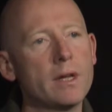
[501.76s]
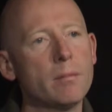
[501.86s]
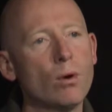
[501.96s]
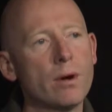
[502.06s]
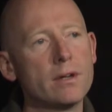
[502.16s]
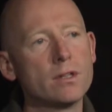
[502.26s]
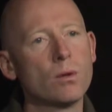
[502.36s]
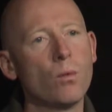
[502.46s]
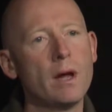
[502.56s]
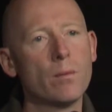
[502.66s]
important to
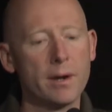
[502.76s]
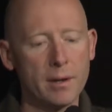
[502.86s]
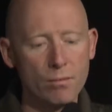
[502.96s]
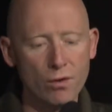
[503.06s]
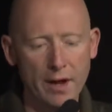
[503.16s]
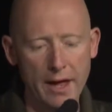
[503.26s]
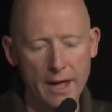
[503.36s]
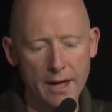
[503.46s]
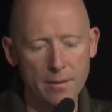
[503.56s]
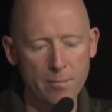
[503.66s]
the way we're going to move
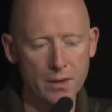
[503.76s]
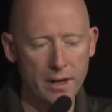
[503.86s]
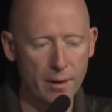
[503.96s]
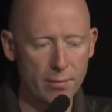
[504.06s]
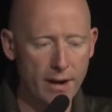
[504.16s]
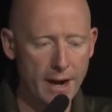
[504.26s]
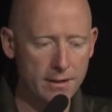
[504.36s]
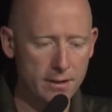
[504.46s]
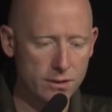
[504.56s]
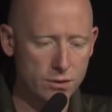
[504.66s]
ahead in our
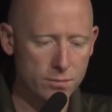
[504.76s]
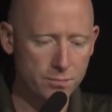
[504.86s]
practice.